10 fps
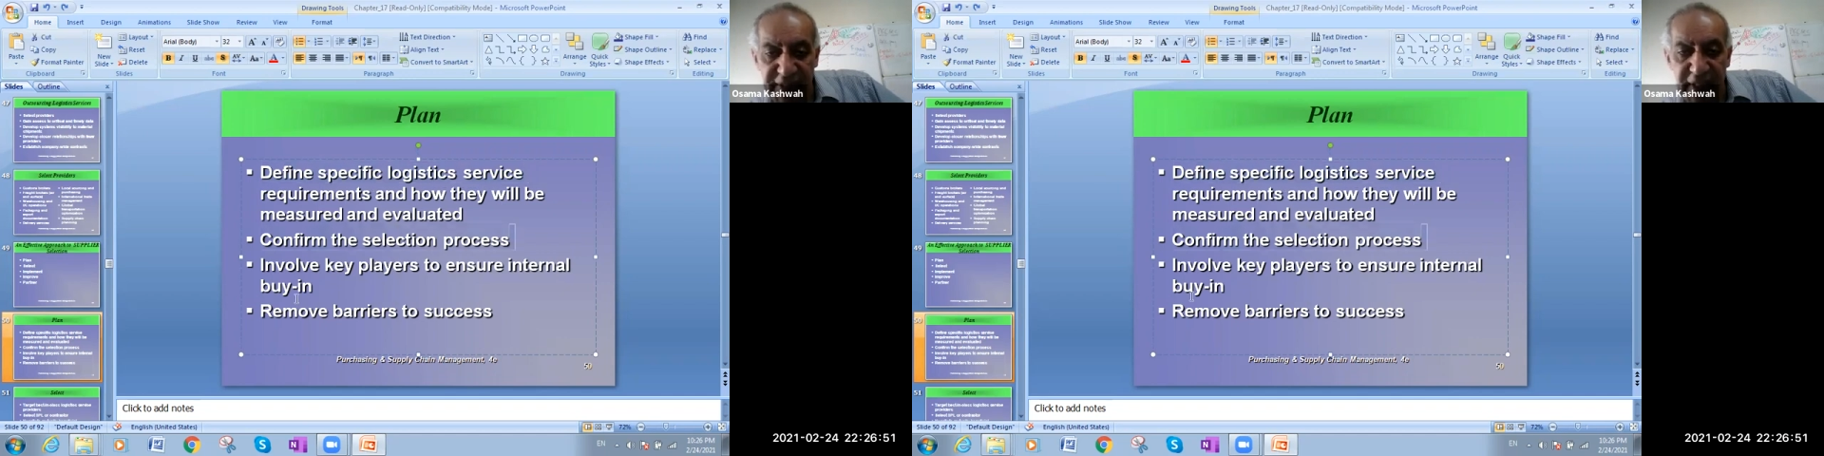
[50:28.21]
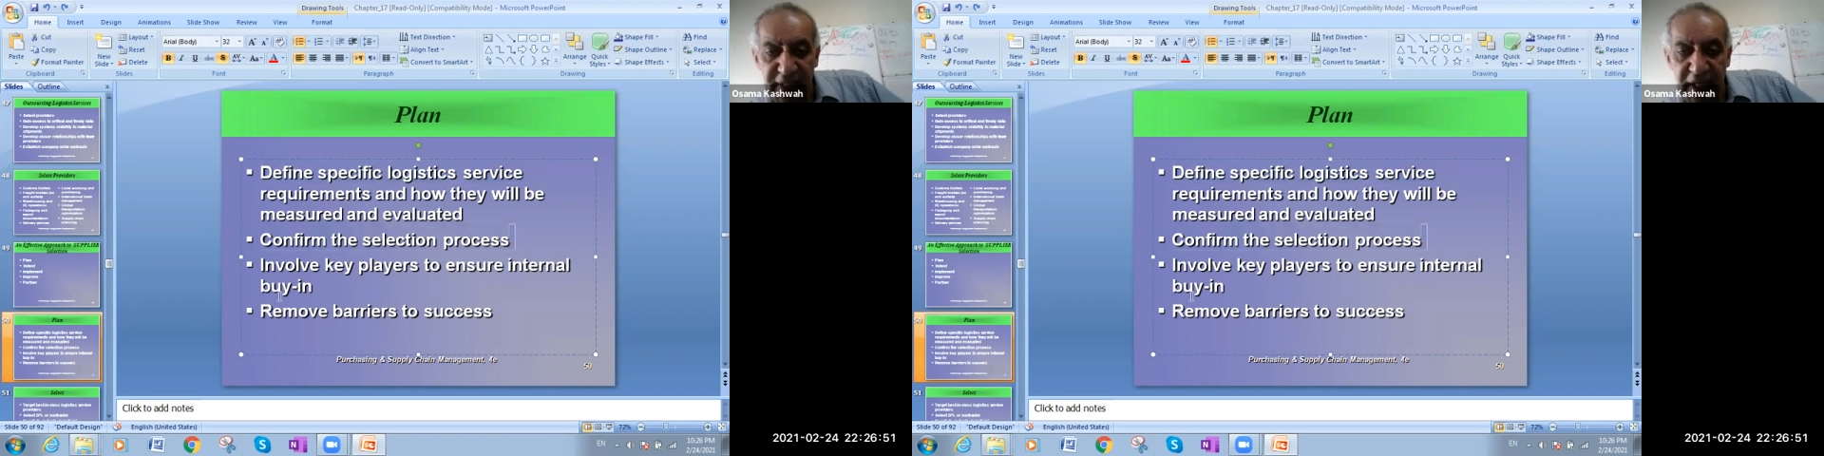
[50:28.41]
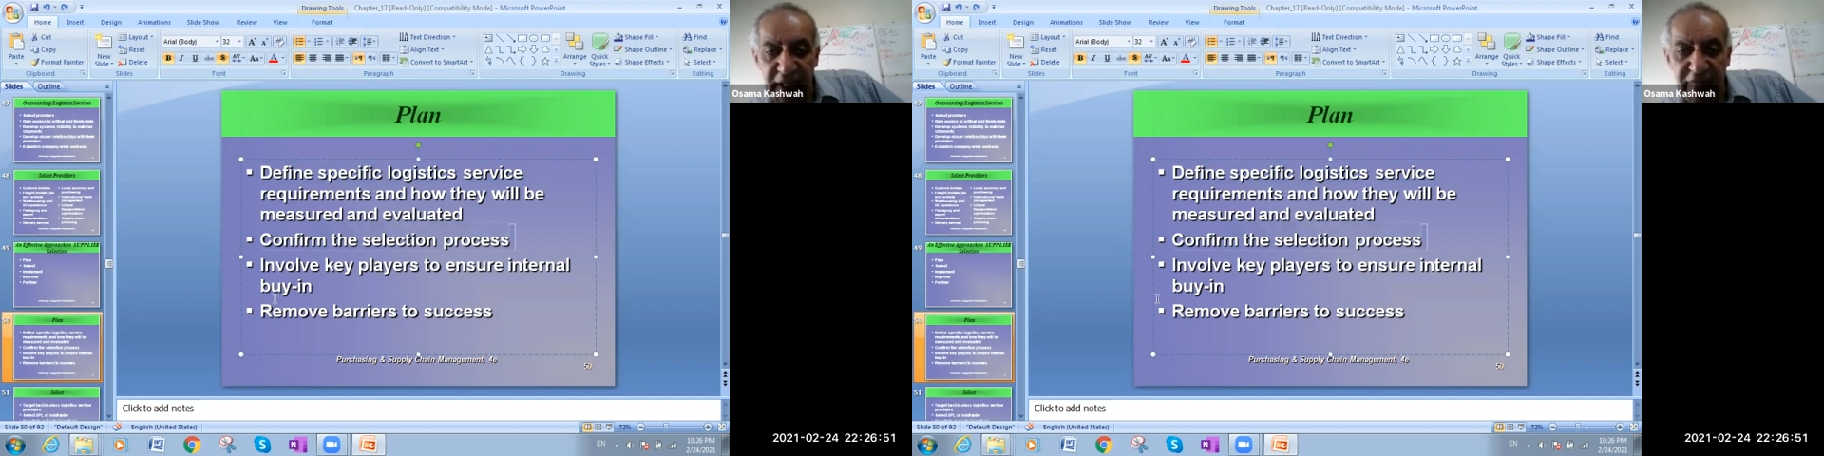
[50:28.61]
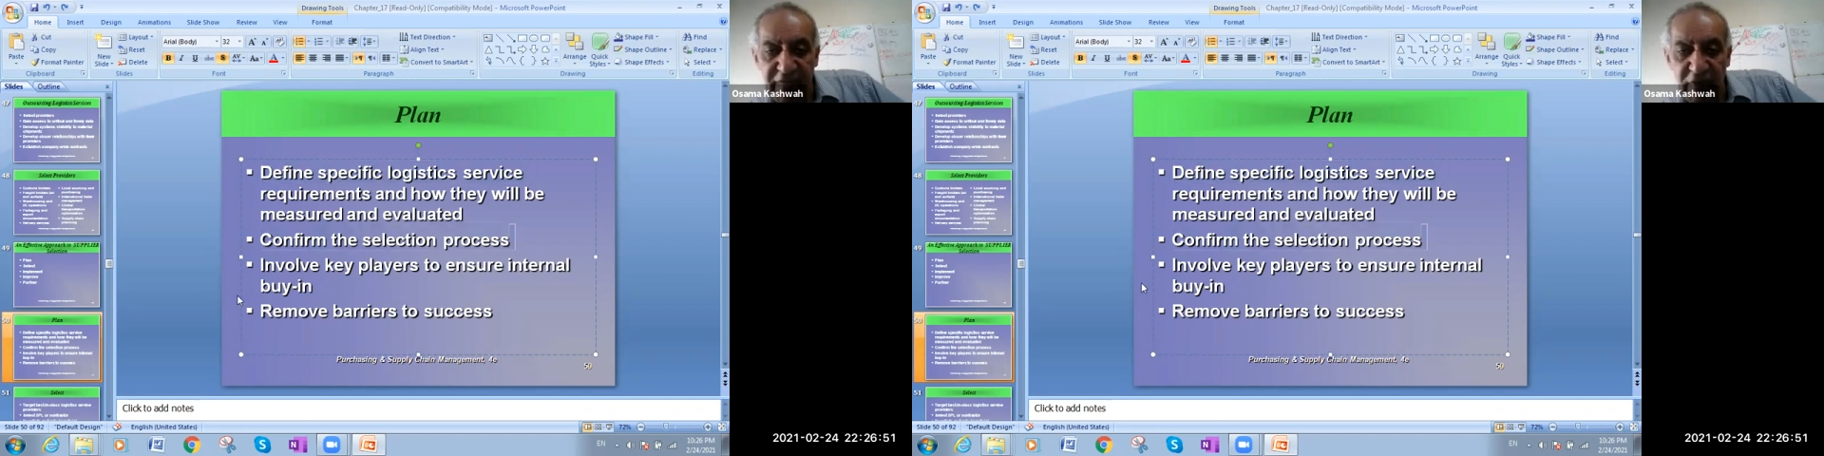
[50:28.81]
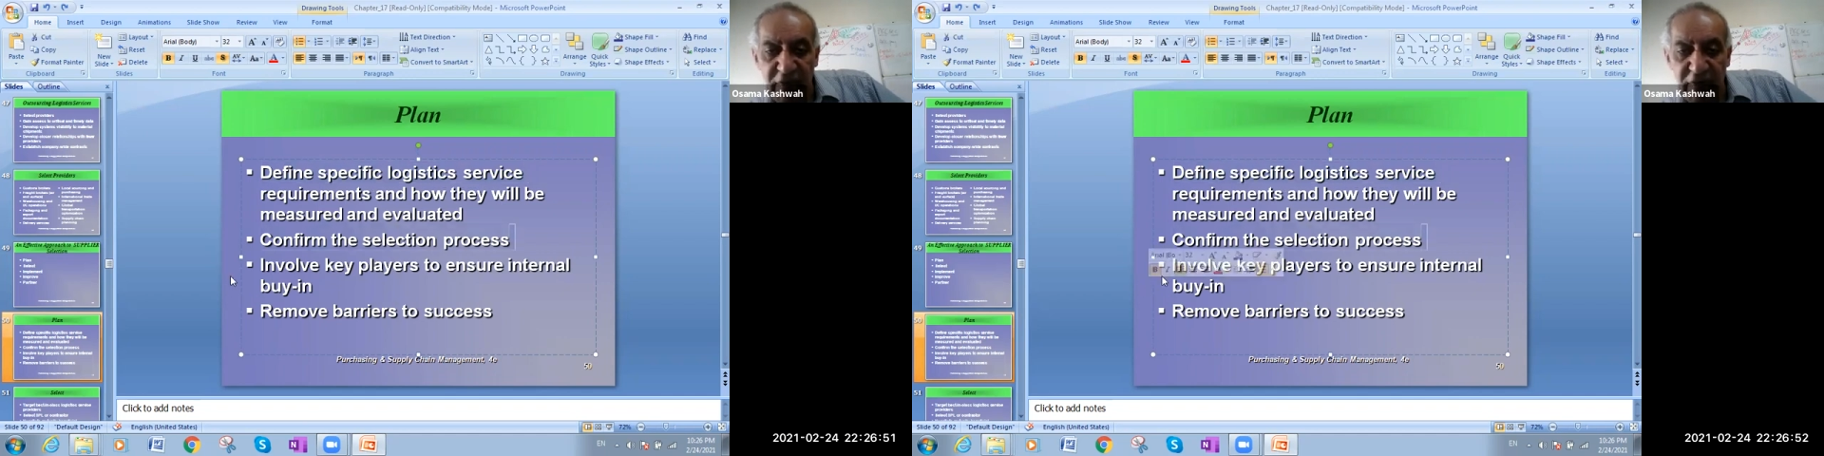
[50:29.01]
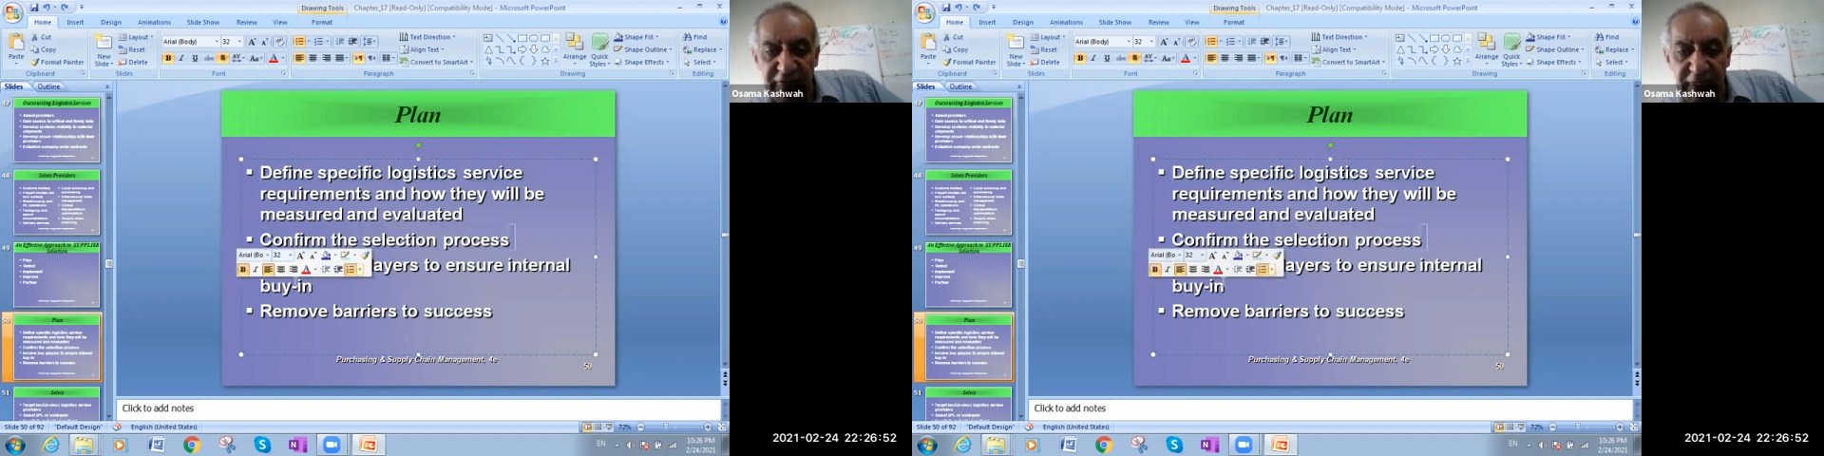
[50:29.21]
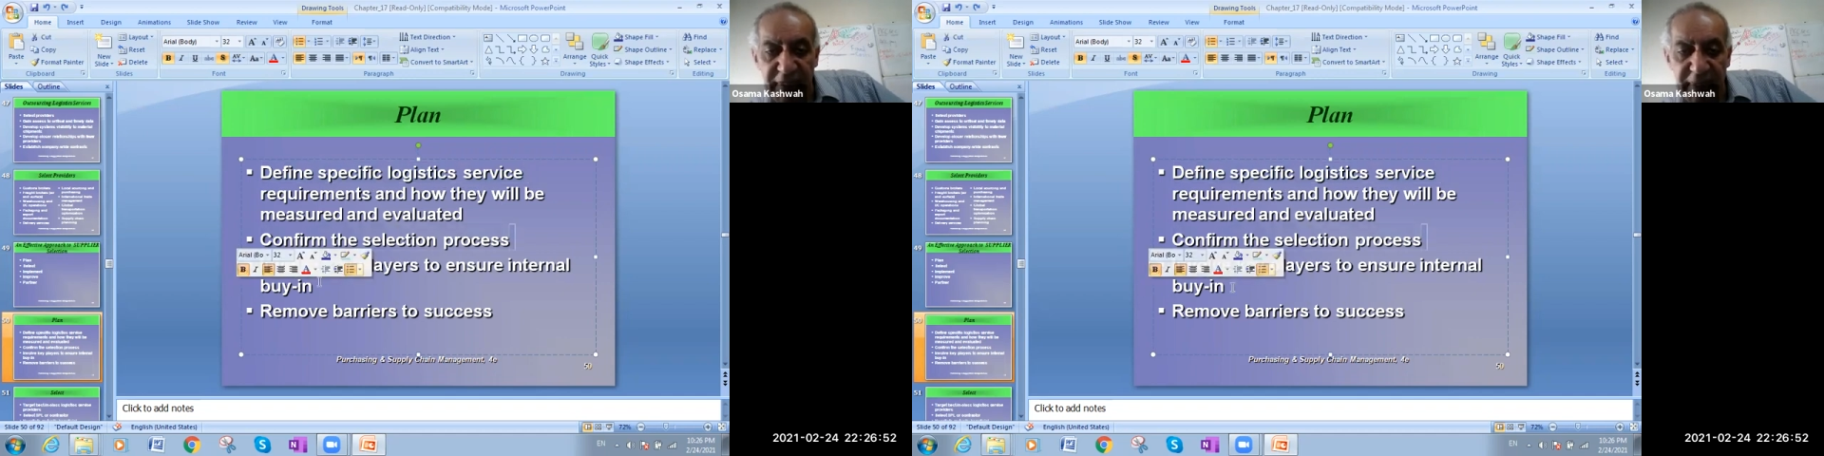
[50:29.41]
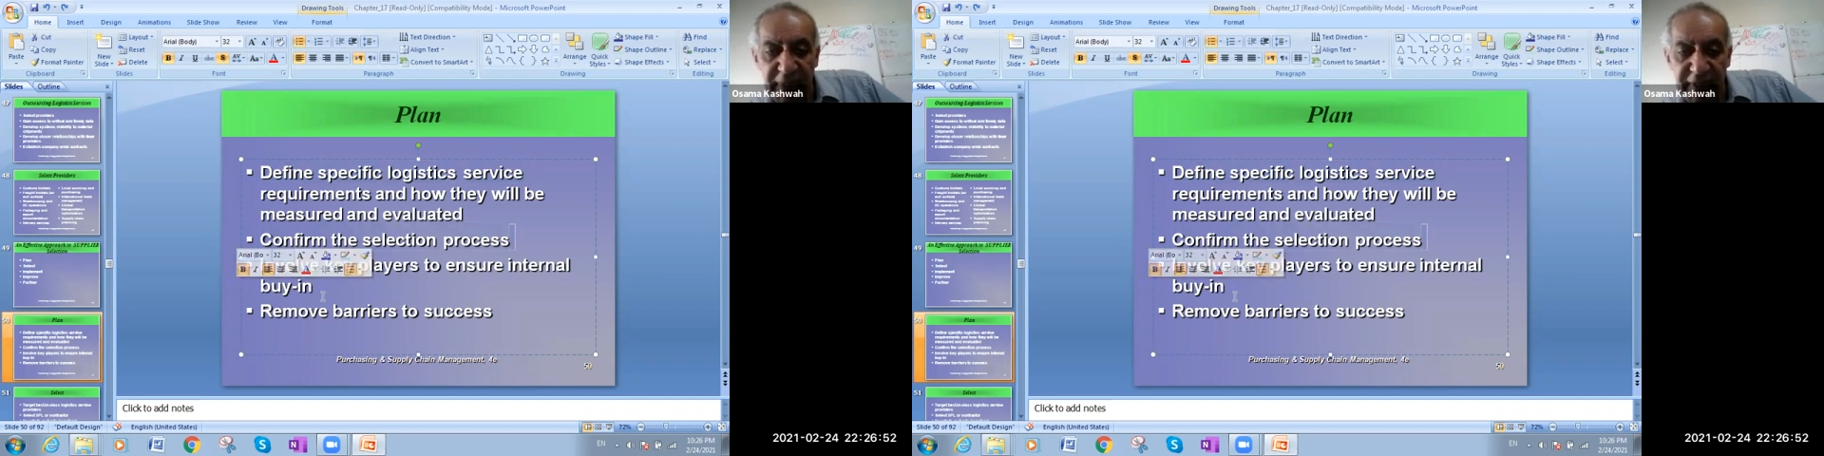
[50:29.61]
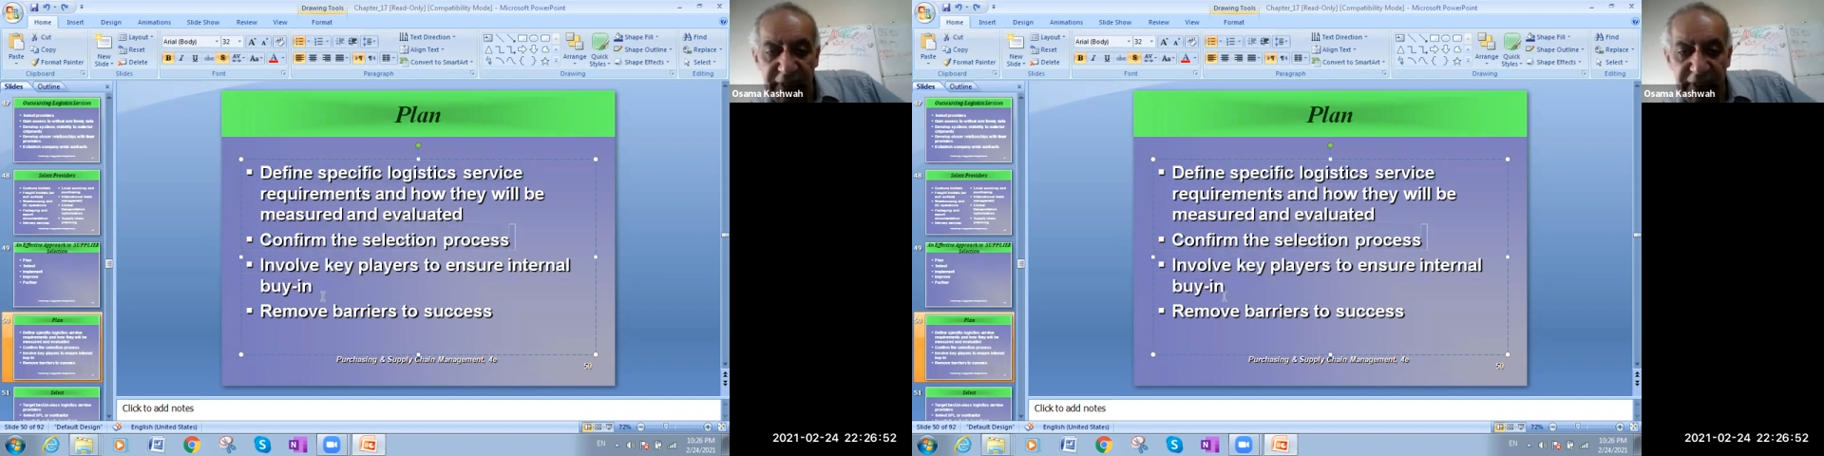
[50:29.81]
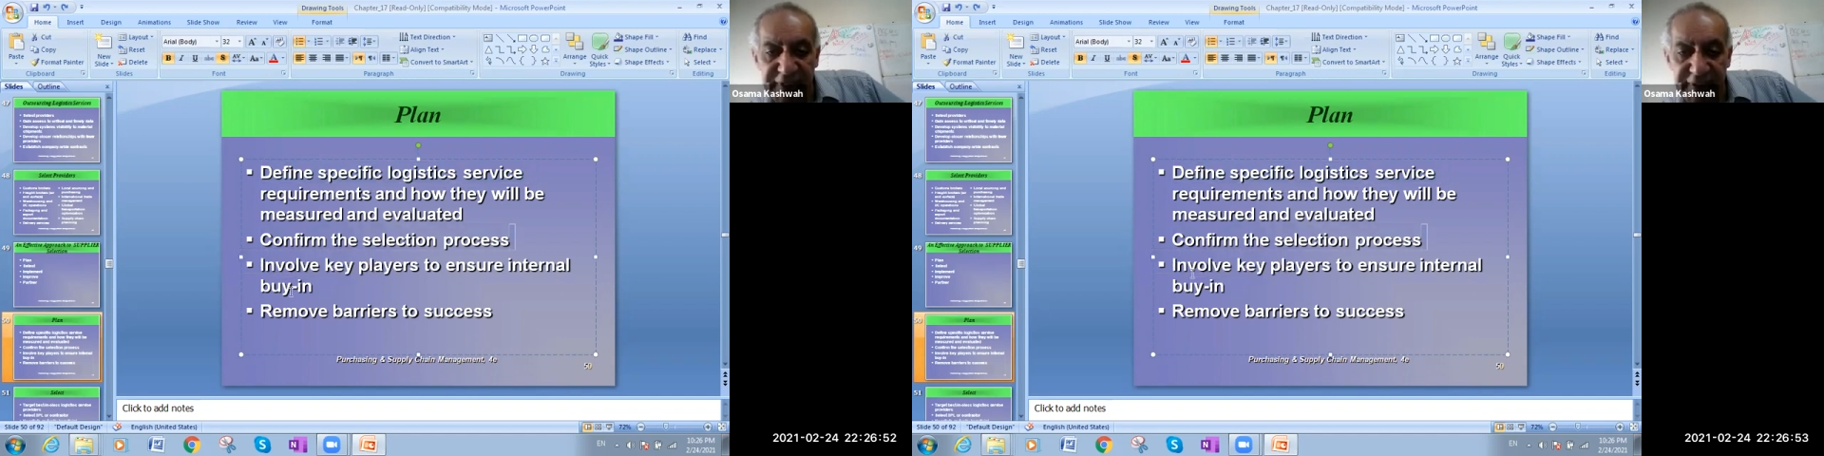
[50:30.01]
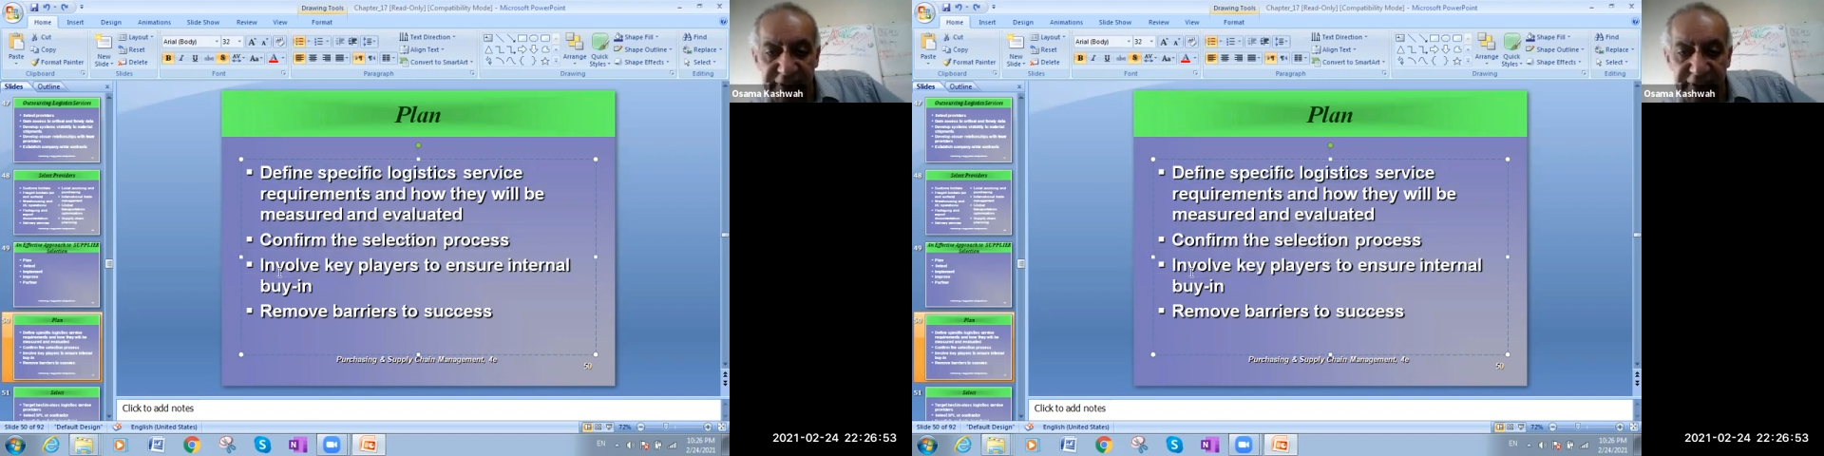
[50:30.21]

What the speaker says: involve the key players